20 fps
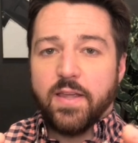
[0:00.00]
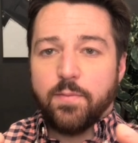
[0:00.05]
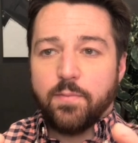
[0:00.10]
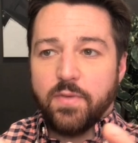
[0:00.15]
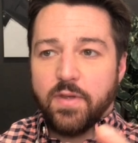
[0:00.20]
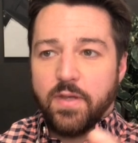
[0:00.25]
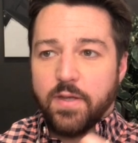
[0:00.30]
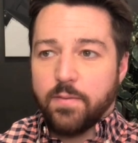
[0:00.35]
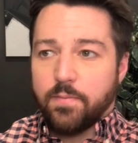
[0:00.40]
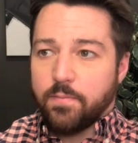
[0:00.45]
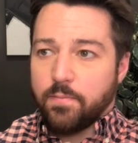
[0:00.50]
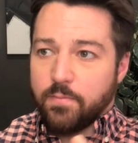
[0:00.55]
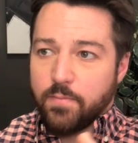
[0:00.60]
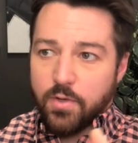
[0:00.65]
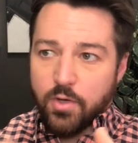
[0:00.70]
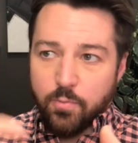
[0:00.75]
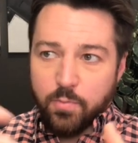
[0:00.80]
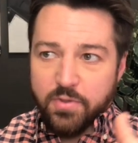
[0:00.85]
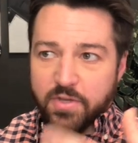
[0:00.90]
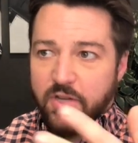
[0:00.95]
me,
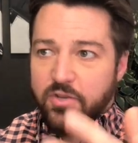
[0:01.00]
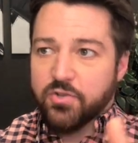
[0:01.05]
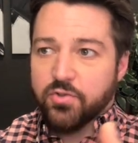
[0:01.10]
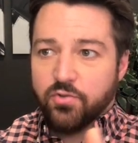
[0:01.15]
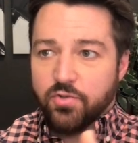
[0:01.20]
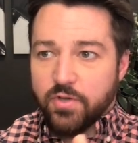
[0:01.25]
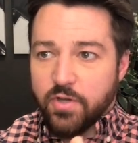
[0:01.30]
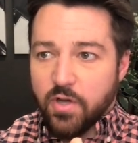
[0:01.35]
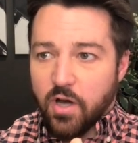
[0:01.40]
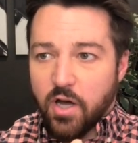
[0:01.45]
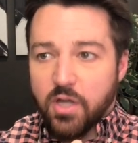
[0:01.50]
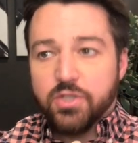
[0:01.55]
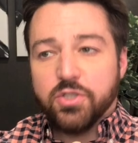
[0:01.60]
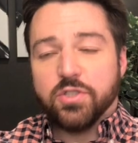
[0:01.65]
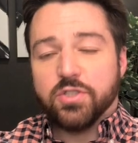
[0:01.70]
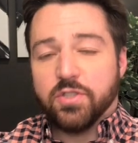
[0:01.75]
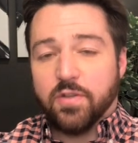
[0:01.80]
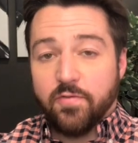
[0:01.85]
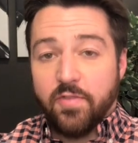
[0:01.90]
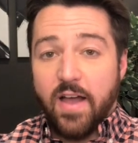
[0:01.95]
potentially
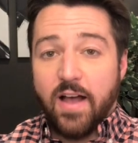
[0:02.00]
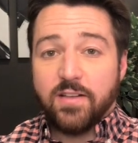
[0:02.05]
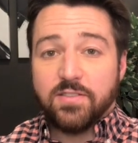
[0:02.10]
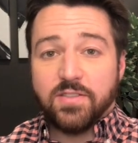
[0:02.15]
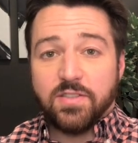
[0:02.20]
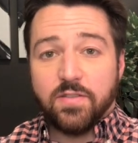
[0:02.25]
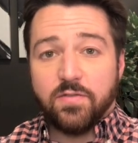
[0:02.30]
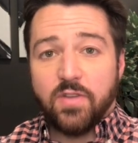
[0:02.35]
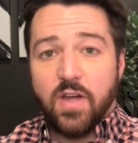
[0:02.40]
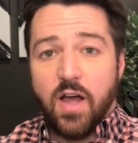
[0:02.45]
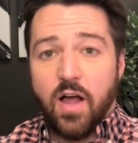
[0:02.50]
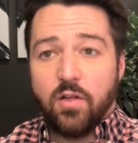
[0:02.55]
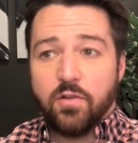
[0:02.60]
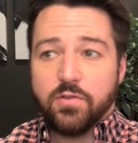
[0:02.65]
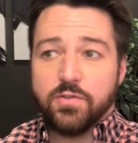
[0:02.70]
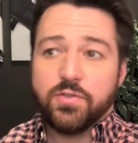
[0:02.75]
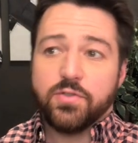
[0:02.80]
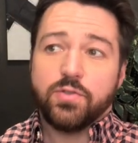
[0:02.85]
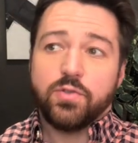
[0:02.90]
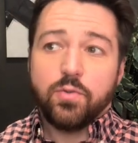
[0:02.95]
hundreds of thousands of
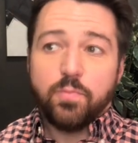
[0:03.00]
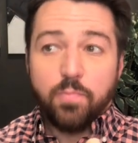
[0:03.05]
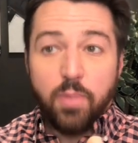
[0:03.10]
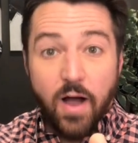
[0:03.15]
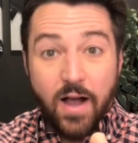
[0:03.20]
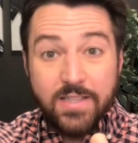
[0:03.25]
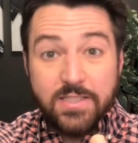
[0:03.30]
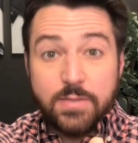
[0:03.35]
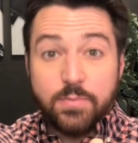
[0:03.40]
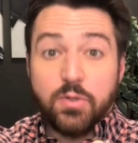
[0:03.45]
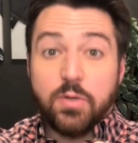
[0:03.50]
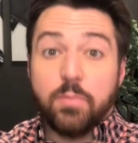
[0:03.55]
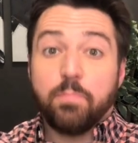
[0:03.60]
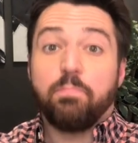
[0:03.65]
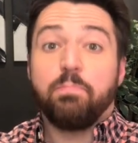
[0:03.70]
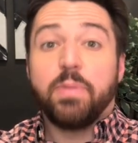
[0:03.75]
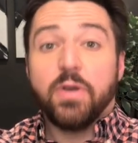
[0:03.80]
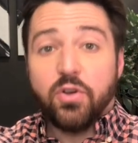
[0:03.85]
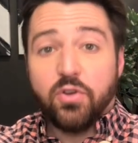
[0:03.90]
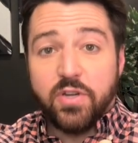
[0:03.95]
dollars to possibly
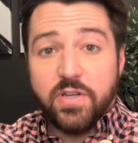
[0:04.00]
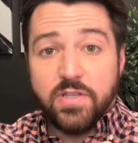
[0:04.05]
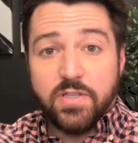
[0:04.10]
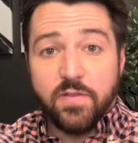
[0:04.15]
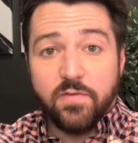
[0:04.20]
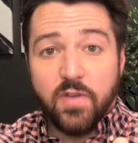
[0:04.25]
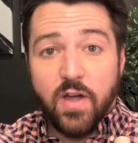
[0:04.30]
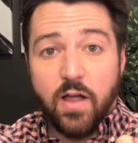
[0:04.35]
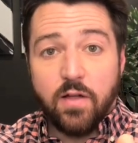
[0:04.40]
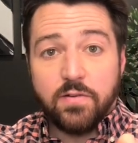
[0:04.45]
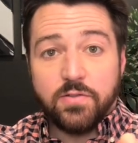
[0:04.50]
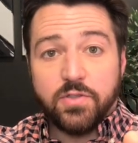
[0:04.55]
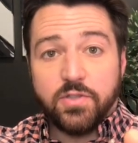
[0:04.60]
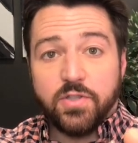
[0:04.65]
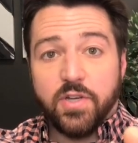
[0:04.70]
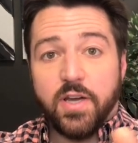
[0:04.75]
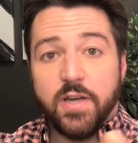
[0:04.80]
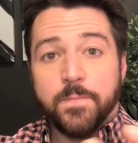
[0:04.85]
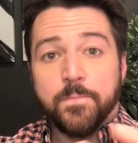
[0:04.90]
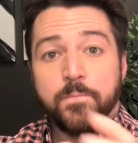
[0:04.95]
billions of dollars,
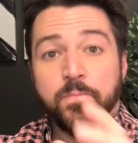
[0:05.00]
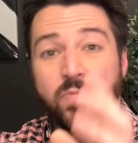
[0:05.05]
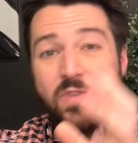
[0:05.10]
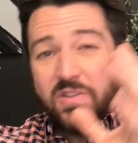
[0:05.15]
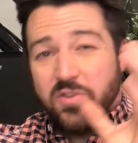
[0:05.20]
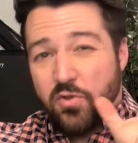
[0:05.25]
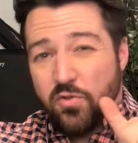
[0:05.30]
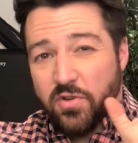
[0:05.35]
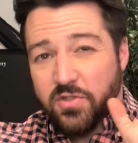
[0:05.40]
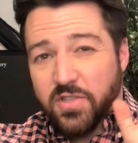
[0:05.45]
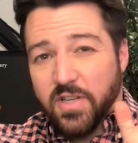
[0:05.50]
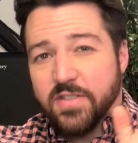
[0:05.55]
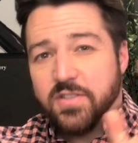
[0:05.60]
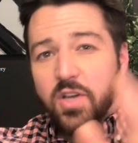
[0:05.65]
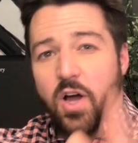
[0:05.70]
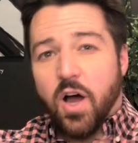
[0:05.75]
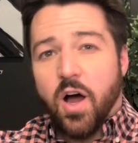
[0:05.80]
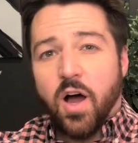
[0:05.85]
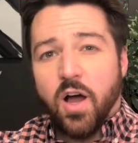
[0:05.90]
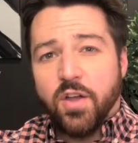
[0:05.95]
okay? So there's a
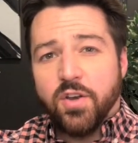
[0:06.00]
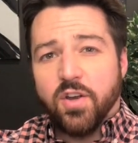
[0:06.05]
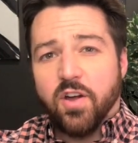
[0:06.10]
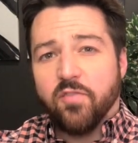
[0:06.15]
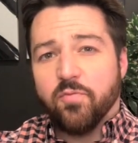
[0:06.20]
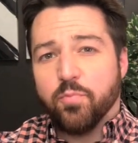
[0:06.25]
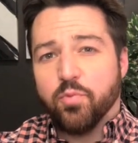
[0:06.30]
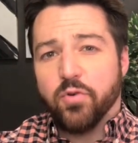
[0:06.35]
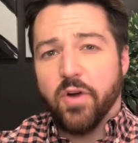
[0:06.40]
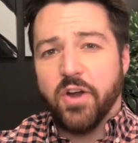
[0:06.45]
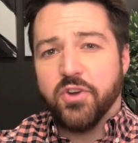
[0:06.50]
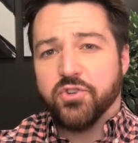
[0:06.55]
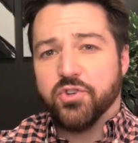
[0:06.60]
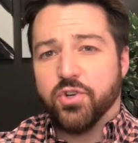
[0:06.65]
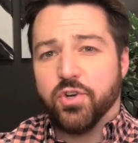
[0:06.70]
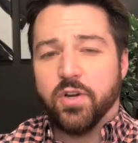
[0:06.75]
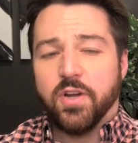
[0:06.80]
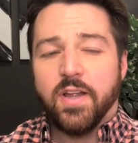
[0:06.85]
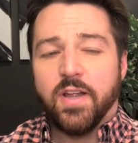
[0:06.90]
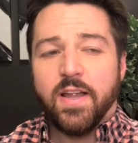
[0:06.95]
ton of
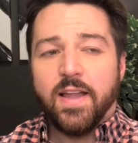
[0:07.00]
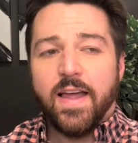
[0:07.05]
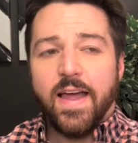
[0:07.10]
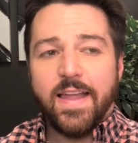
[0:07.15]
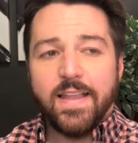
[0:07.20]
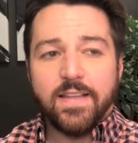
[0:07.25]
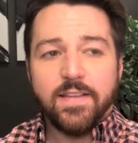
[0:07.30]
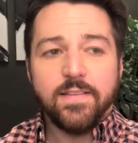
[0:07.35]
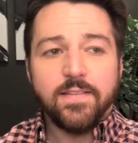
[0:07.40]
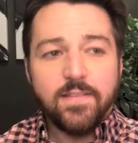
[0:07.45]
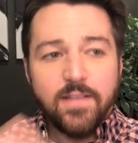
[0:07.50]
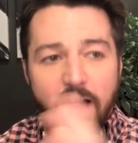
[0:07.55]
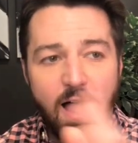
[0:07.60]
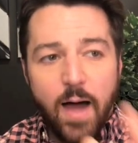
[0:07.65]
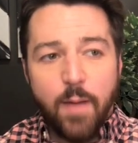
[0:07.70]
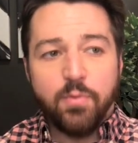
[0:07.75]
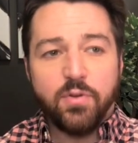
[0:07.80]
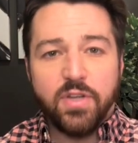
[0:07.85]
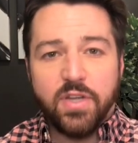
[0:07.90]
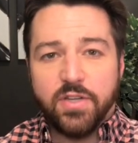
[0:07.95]
pressure and
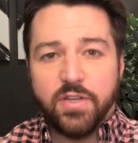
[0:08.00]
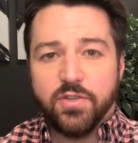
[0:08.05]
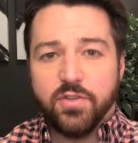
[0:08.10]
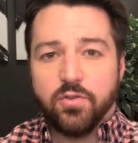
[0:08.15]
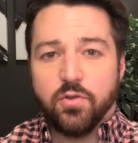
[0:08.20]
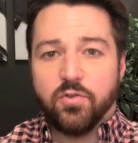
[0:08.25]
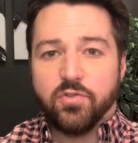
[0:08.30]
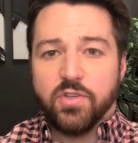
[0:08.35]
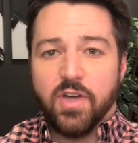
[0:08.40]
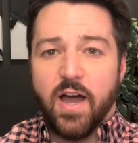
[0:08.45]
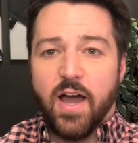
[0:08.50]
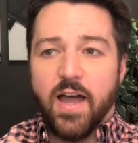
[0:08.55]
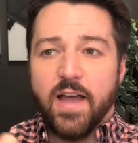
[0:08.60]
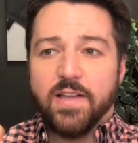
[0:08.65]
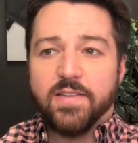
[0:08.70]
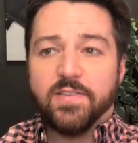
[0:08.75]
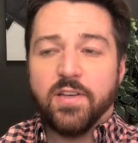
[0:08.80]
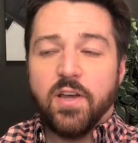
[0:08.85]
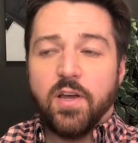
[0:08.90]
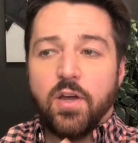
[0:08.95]
lobbying to those
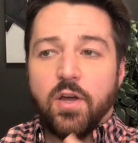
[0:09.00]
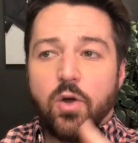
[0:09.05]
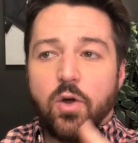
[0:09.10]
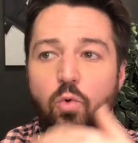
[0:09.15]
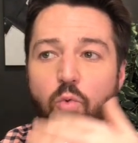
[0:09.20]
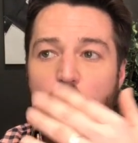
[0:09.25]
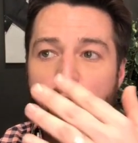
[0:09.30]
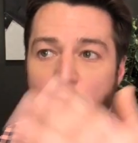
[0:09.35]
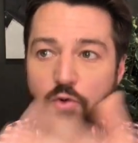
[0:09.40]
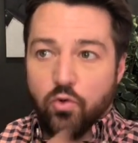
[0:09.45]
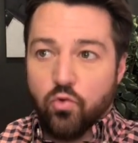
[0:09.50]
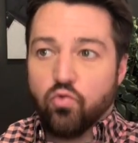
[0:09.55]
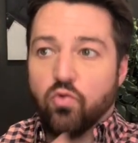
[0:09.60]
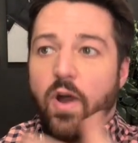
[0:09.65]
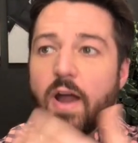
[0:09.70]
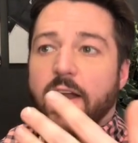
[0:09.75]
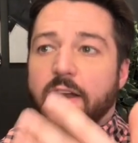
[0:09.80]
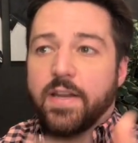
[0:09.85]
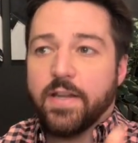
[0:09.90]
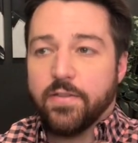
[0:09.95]
guys when they're
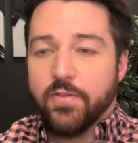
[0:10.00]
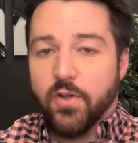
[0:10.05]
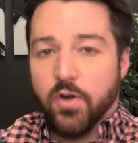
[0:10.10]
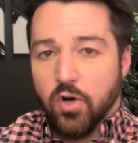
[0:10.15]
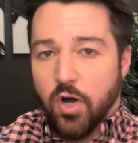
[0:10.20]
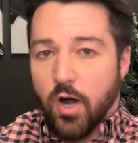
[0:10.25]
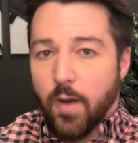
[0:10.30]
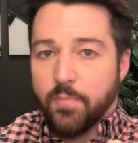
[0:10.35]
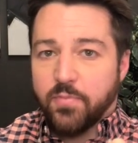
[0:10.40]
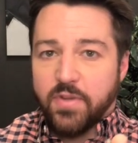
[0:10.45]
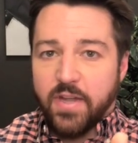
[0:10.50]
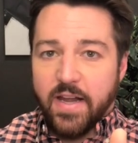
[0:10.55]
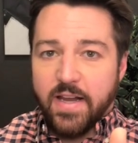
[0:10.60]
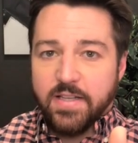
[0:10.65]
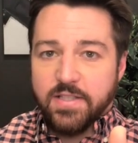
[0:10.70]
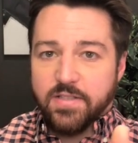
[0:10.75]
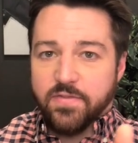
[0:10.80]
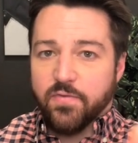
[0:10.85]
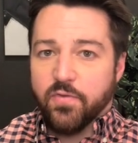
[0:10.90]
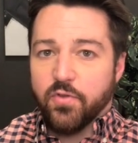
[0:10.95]
writing their
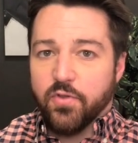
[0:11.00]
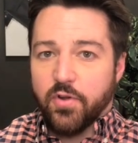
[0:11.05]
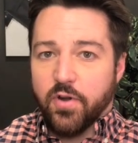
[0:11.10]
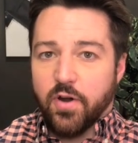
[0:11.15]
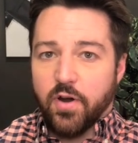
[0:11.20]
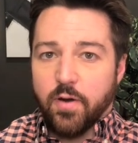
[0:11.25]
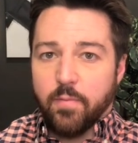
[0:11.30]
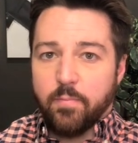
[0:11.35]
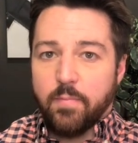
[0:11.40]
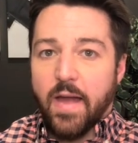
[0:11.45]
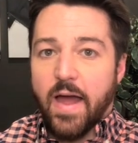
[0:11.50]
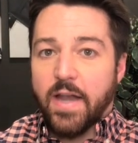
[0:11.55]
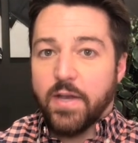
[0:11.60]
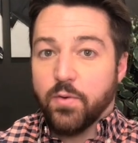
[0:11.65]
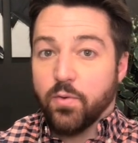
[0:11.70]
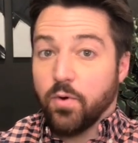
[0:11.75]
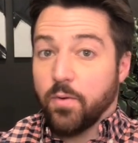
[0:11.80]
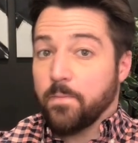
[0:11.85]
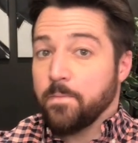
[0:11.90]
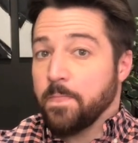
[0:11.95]
updates for their manual.